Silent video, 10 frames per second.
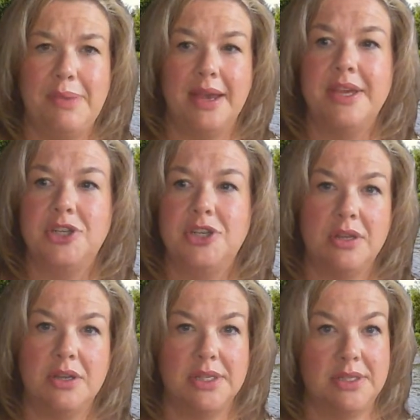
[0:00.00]
I think she
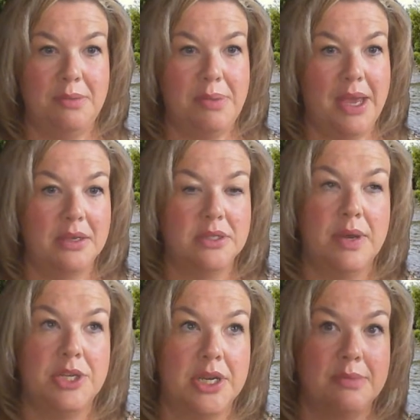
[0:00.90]
calls it a seed bank. So I
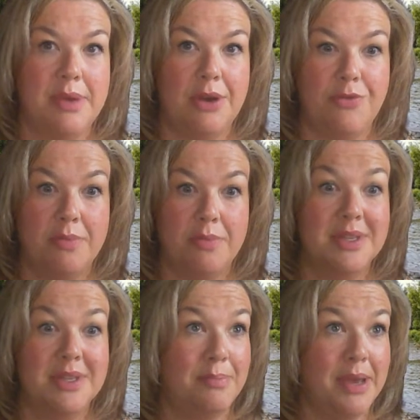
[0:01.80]
checked them out from the
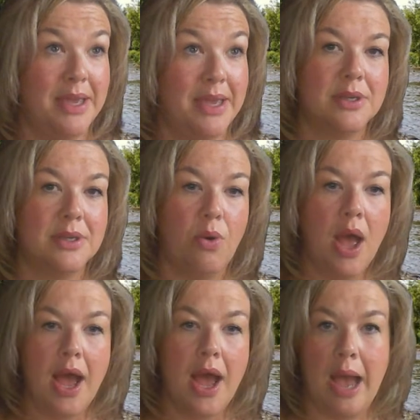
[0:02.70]
seed bank. So
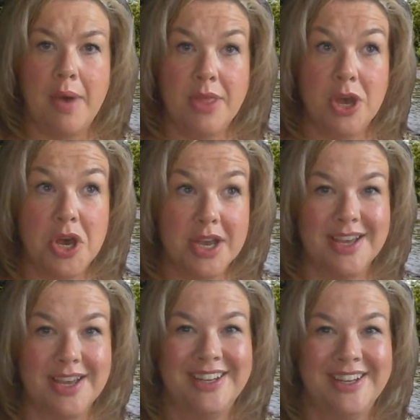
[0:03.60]
I'm on the hook.
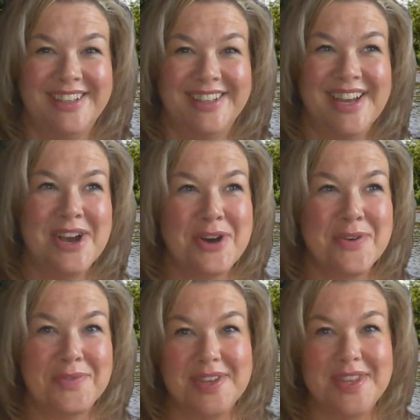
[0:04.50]

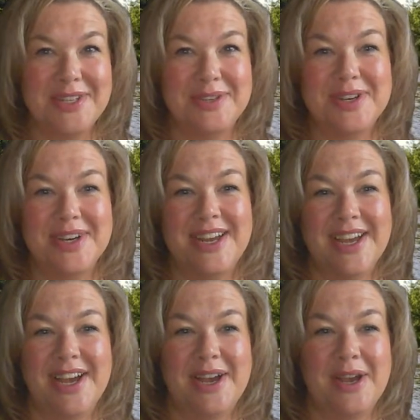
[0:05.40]
Hopefully they do good.
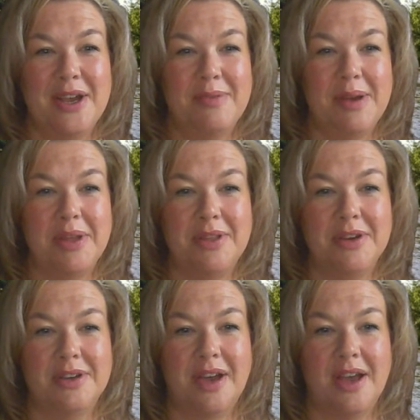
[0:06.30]
I'm on the
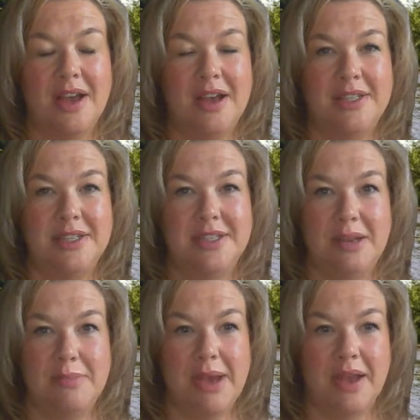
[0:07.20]
hook to send
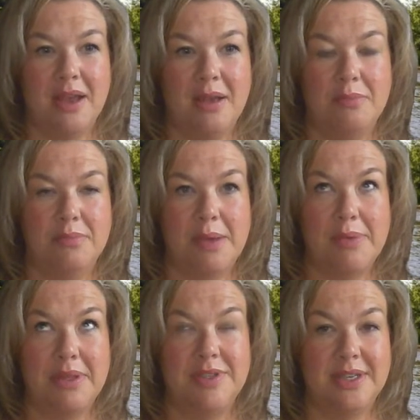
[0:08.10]
back, I
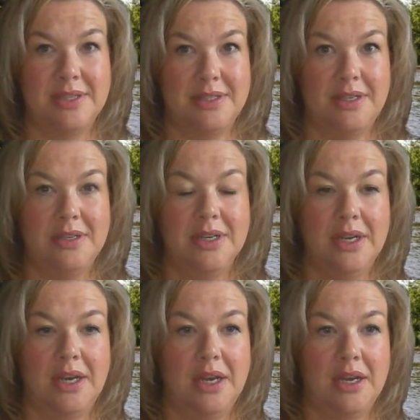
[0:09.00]
believe, 60
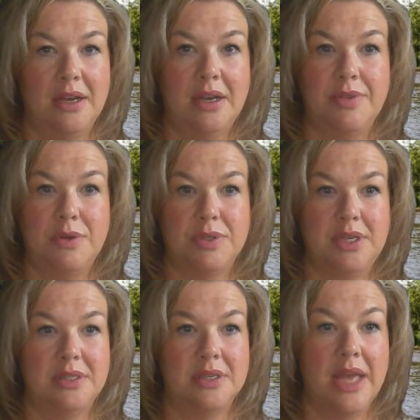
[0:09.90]
of those
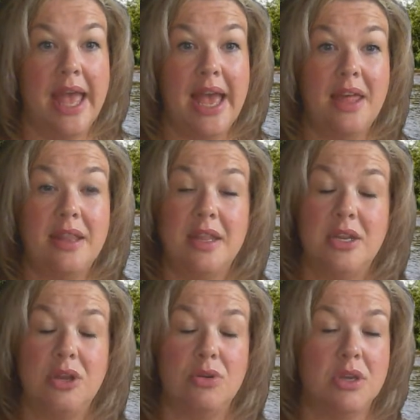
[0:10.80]
seeds. And then
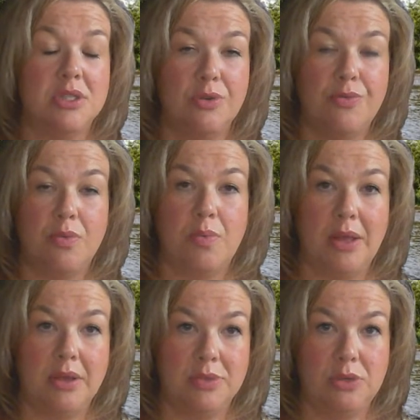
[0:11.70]
you're also
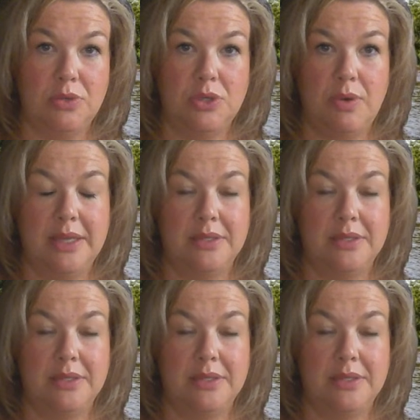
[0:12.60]
welcome to donate.